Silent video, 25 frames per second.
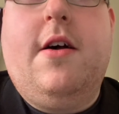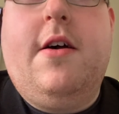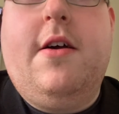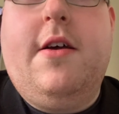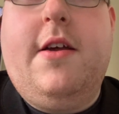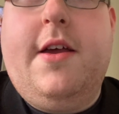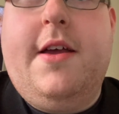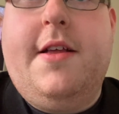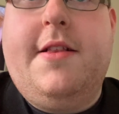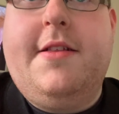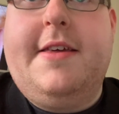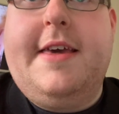
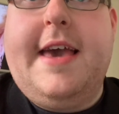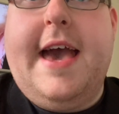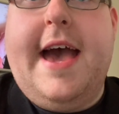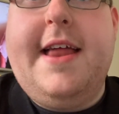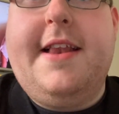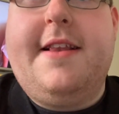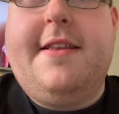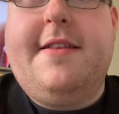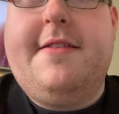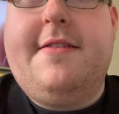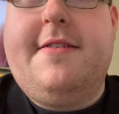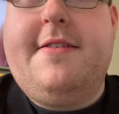in
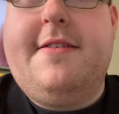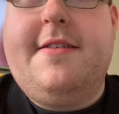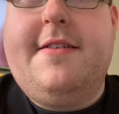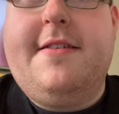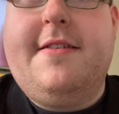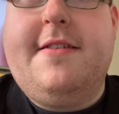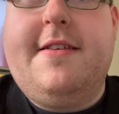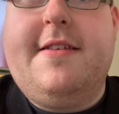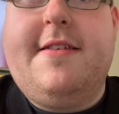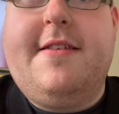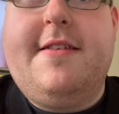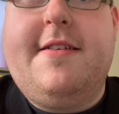Kent.
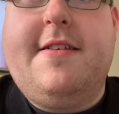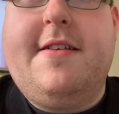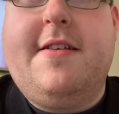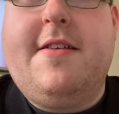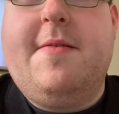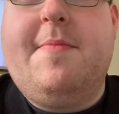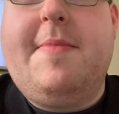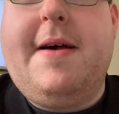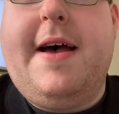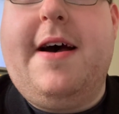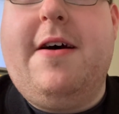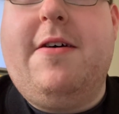This is
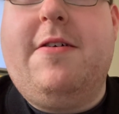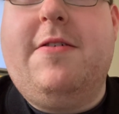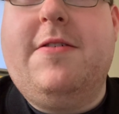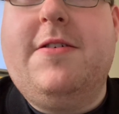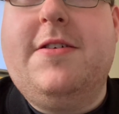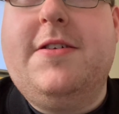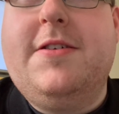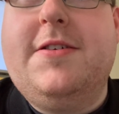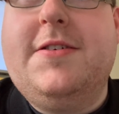about